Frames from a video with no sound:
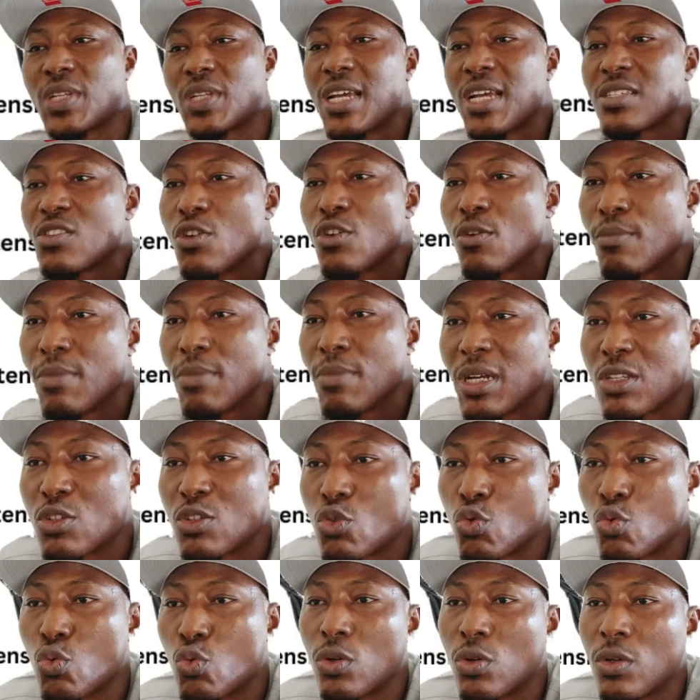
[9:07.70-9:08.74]
number 2.
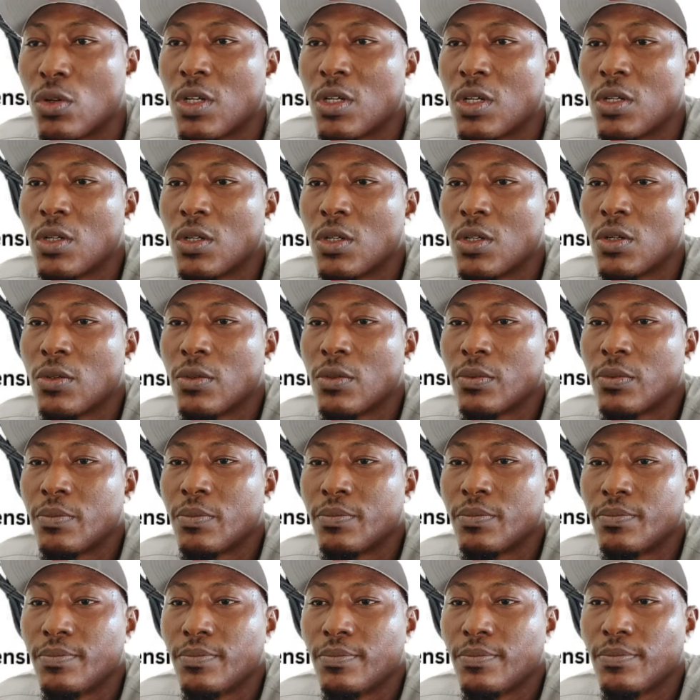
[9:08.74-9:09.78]

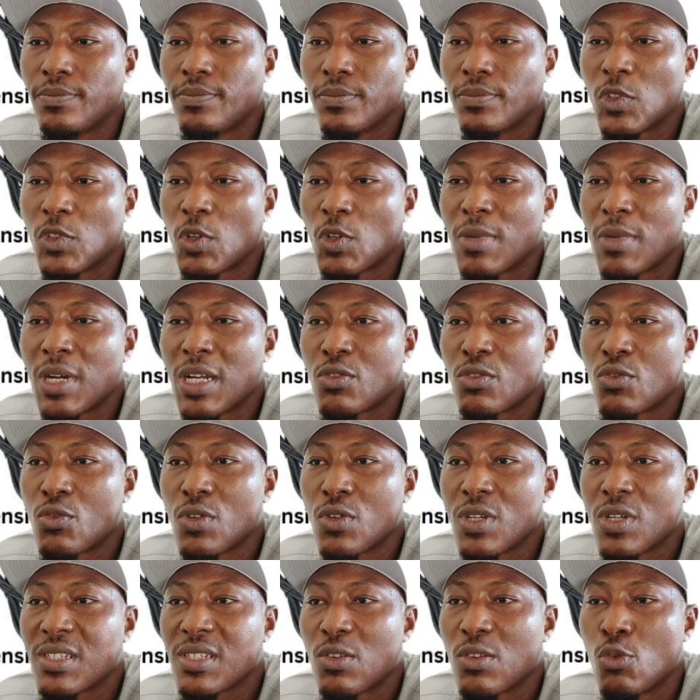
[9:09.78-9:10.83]
Number 2 is
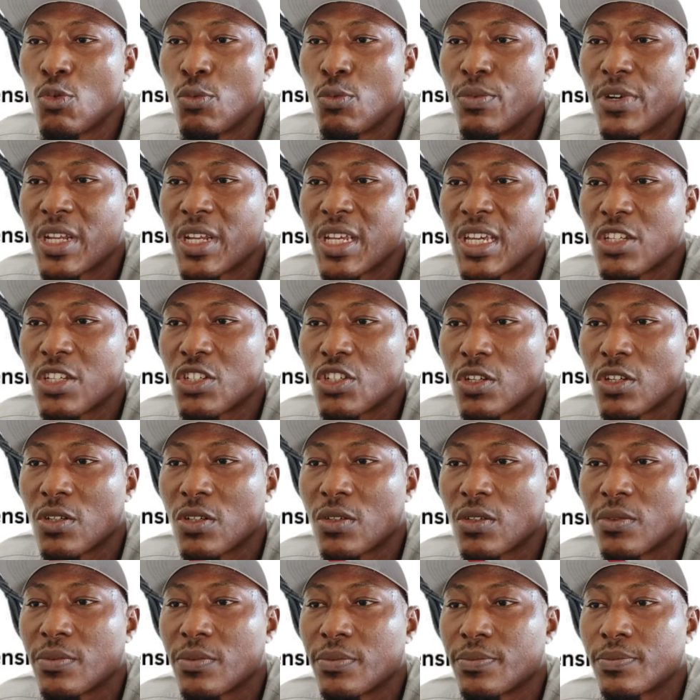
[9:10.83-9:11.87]
lubrication.
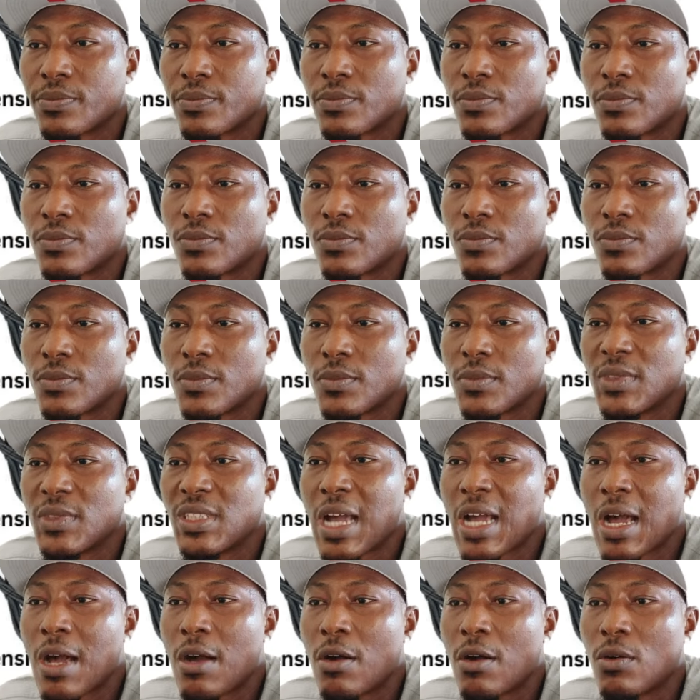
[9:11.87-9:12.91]

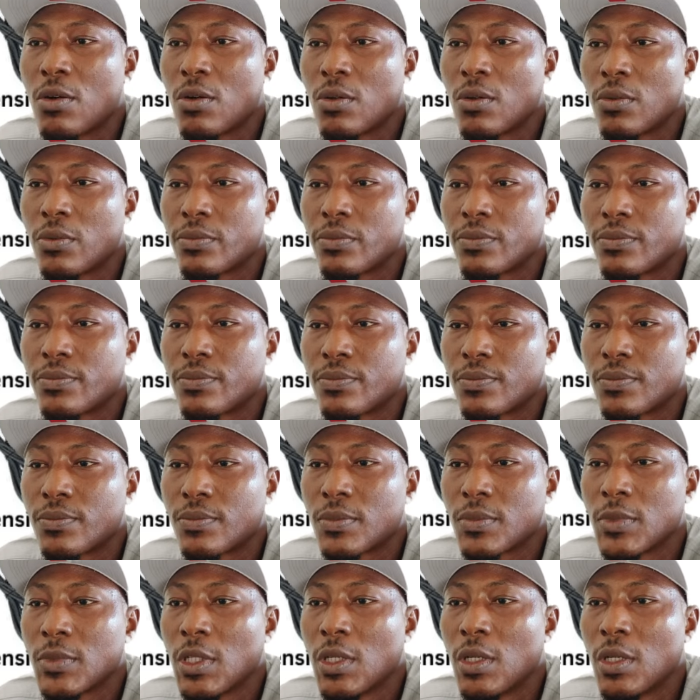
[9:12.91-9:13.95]
Now,
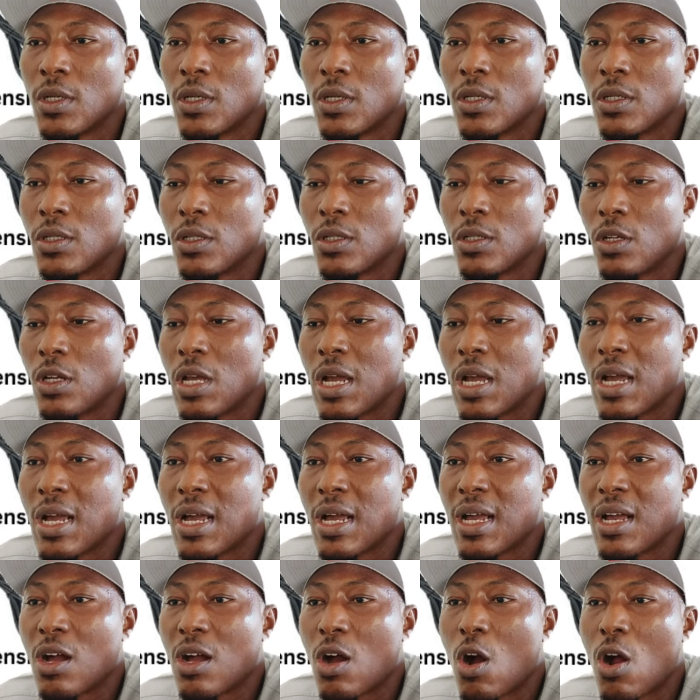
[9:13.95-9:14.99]

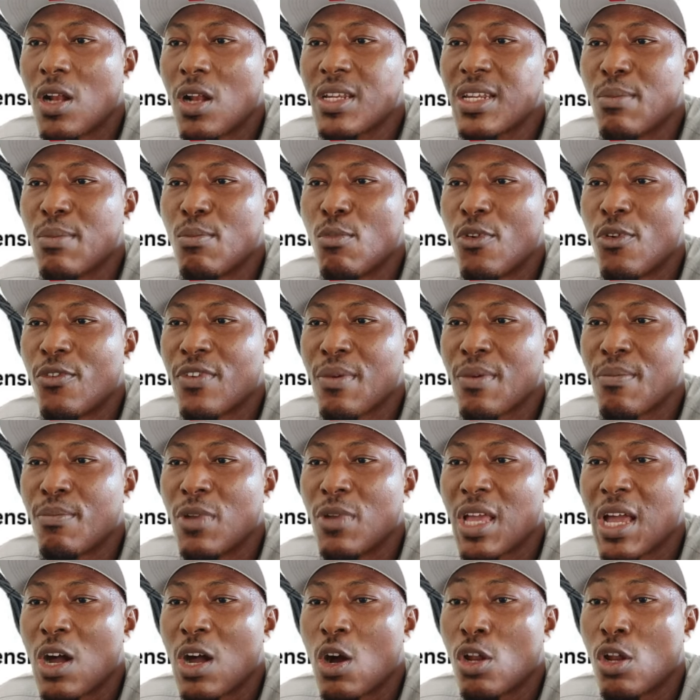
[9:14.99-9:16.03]
all
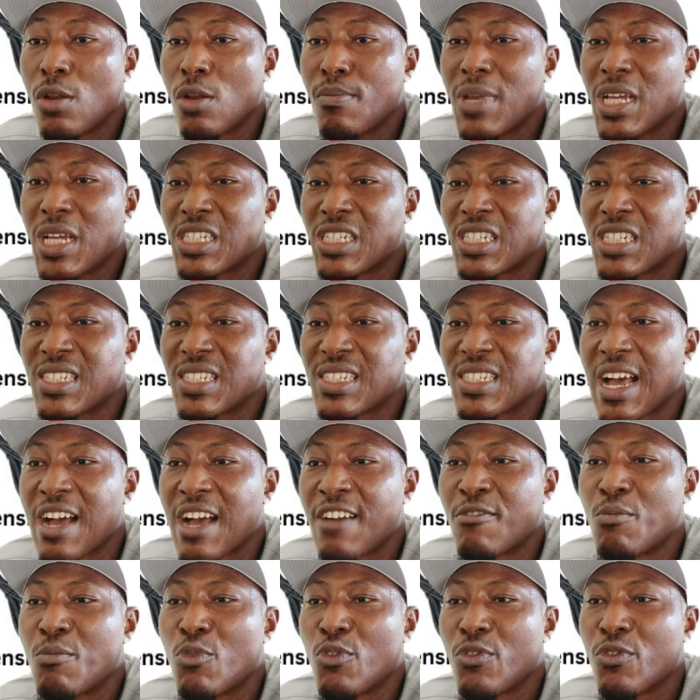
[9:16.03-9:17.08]
machines have
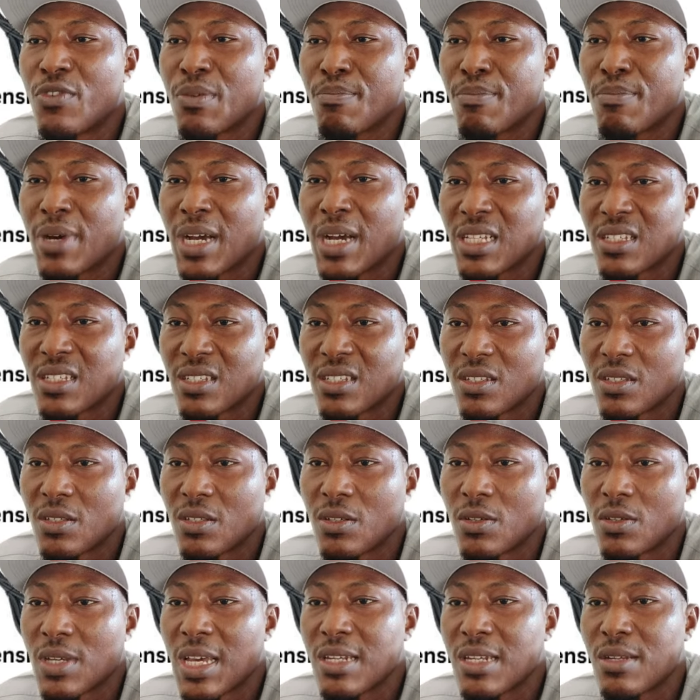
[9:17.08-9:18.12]
moving parts. You get the
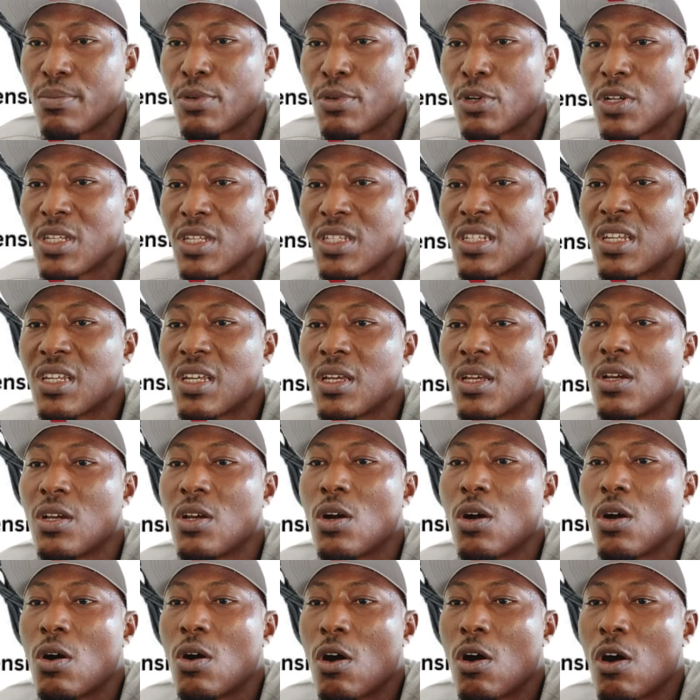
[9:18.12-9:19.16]
point?
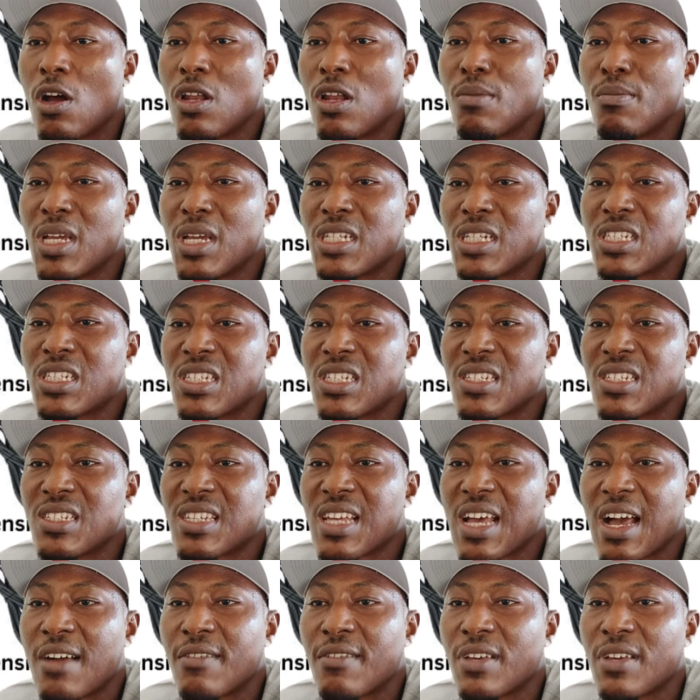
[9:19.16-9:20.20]
All machines have
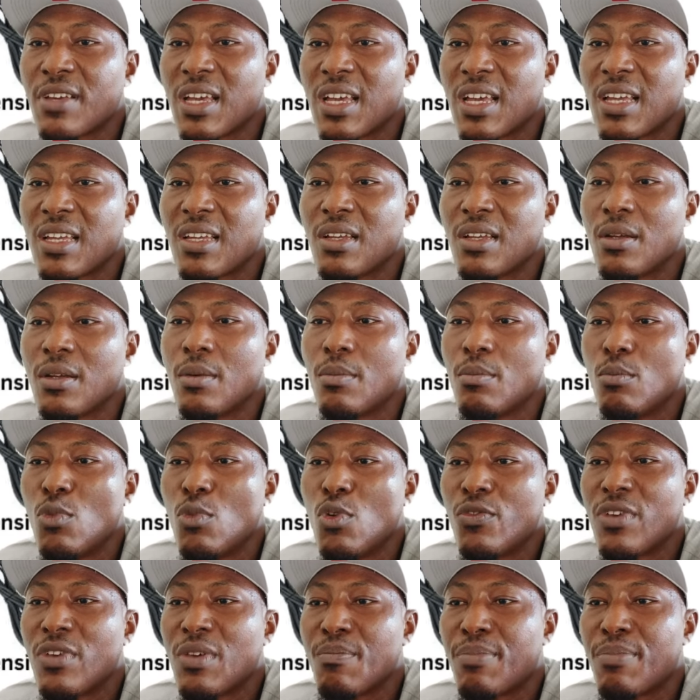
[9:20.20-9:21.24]
moving
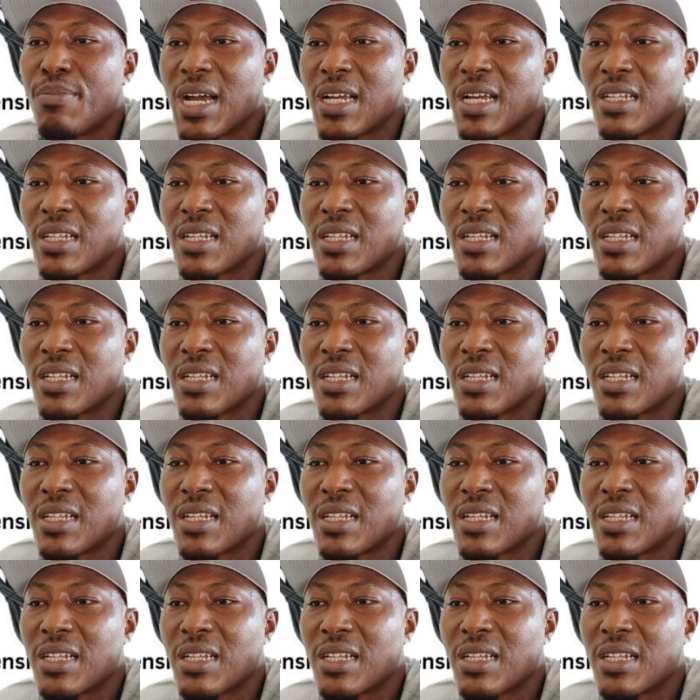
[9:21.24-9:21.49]
parts,